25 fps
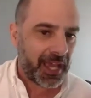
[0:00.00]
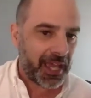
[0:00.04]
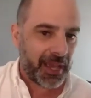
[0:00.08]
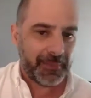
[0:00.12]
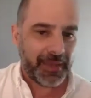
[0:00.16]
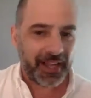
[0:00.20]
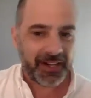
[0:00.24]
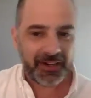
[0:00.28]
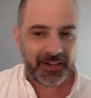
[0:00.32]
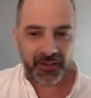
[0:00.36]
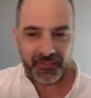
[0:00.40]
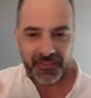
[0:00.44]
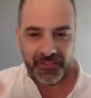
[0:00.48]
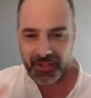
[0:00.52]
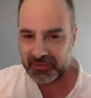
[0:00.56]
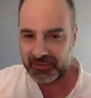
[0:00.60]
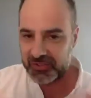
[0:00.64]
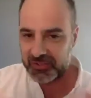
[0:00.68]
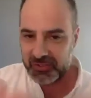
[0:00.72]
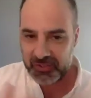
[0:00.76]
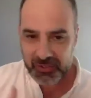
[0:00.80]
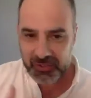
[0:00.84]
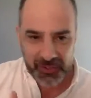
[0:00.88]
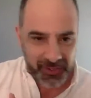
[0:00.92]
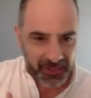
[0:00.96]
I mean, I don't know if that
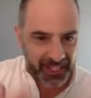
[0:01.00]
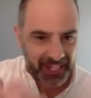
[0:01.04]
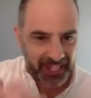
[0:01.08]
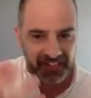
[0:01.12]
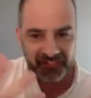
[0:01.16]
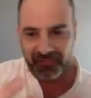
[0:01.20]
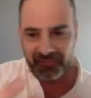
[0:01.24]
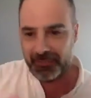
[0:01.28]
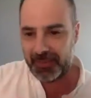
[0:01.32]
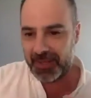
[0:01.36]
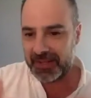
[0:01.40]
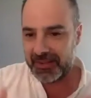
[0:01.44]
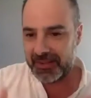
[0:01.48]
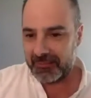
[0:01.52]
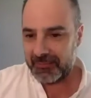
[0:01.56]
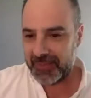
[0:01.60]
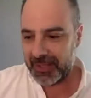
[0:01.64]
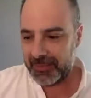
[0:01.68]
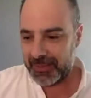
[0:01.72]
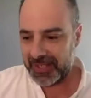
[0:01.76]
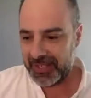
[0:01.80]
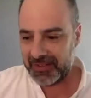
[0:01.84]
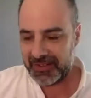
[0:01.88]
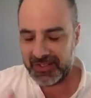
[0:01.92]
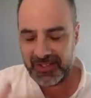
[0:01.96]
was true to life, but
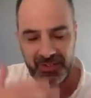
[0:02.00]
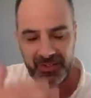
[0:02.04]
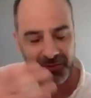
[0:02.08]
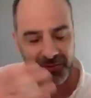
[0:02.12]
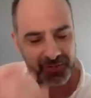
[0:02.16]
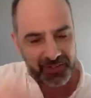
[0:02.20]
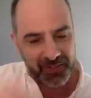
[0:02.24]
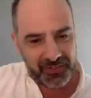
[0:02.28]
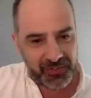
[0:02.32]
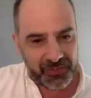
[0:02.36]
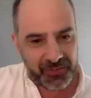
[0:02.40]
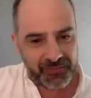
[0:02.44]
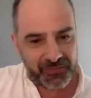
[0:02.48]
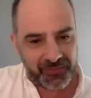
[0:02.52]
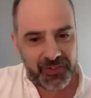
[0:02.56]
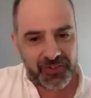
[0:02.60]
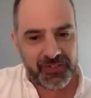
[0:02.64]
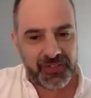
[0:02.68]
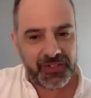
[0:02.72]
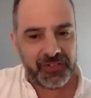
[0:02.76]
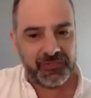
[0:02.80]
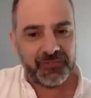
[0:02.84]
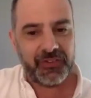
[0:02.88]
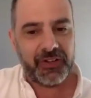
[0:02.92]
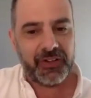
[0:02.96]
maybe, you know, what's your
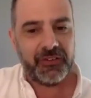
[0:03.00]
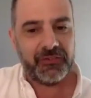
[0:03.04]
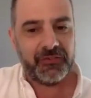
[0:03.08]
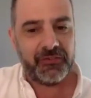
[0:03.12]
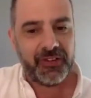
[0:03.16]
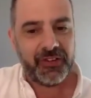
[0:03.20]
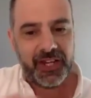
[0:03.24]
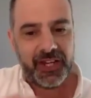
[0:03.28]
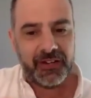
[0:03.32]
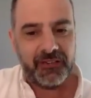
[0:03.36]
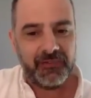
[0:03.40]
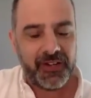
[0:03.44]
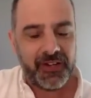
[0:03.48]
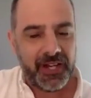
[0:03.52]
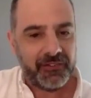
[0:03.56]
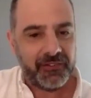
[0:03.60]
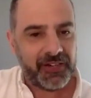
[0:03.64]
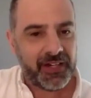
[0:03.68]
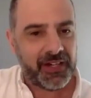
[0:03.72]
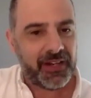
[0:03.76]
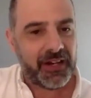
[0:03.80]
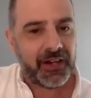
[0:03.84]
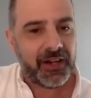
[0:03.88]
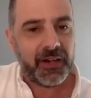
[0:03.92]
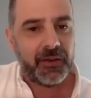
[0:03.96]
version of Rene
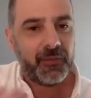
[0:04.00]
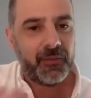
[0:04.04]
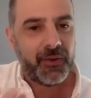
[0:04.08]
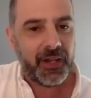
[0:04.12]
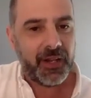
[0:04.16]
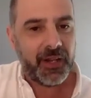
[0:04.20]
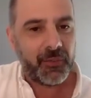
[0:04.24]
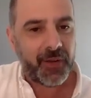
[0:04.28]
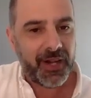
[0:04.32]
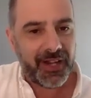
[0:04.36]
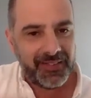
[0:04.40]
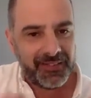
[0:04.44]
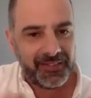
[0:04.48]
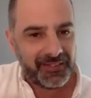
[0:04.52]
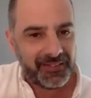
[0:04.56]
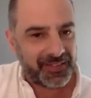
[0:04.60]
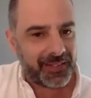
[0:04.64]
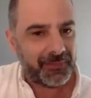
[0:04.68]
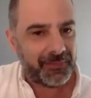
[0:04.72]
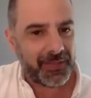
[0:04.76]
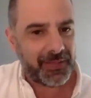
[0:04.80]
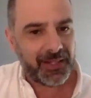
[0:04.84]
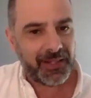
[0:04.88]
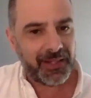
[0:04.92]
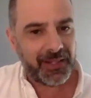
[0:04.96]
Racard, and why is it
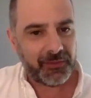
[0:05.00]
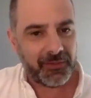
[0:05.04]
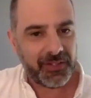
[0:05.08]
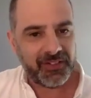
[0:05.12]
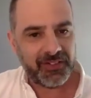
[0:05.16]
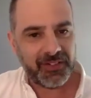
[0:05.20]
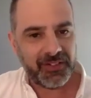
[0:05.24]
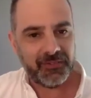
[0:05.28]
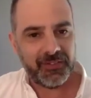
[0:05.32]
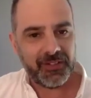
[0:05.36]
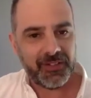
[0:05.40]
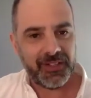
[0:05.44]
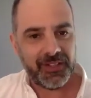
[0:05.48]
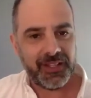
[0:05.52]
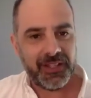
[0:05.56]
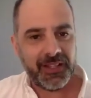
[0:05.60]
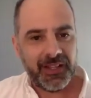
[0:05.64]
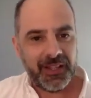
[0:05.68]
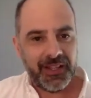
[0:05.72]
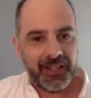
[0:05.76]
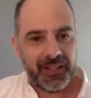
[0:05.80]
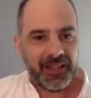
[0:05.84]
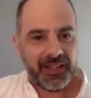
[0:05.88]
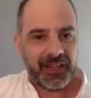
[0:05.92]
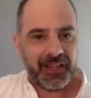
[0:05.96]
somebody that we should really
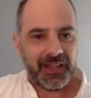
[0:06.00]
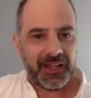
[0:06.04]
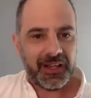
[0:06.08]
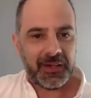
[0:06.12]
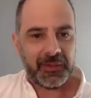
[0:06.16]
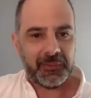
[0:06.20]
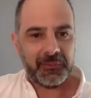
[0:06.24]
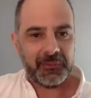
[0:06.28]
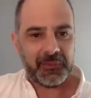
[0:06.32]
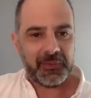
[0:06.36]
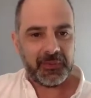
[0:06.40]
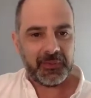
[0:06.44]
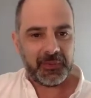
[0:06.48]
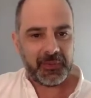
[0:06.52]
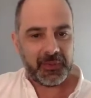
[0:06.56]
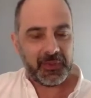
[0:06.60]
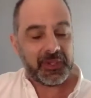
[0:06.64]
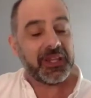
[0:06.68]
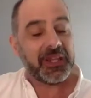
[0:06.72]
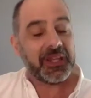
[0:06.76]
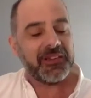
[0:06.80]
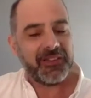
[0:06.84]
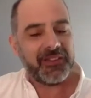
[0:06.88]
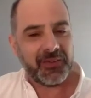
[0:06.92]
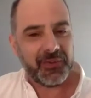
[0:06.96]

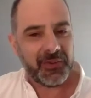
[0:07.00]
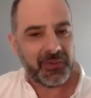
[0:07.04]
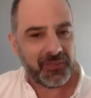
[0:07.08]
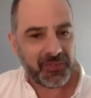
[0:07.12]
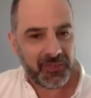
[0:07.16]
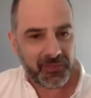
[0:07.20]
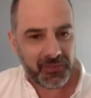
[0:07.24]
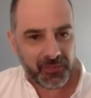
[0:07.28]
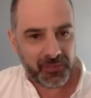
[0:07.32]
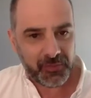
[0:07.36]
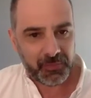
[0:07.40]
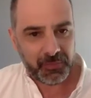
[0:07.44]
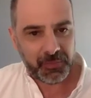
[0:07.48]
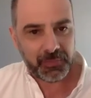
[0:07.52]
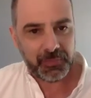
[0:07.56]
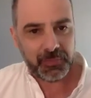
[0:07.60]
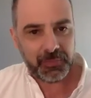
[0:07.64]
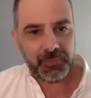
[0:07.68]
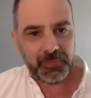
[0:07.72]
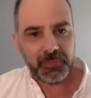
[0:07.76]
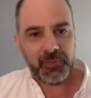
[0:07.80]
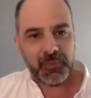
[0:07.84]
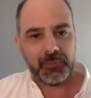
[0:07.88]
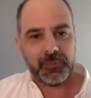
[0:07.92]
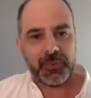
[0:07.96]
look into, who's
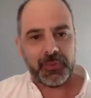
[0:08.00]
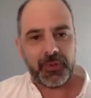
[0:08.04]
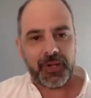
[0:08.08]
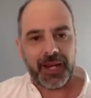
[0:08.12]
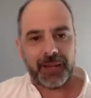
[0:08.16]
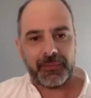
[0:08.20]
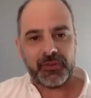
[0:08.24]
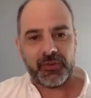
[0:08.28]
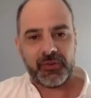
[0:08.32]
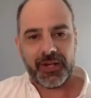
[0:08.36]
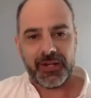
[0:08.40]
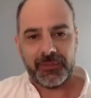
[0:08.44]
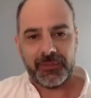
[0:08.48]
perhaps quite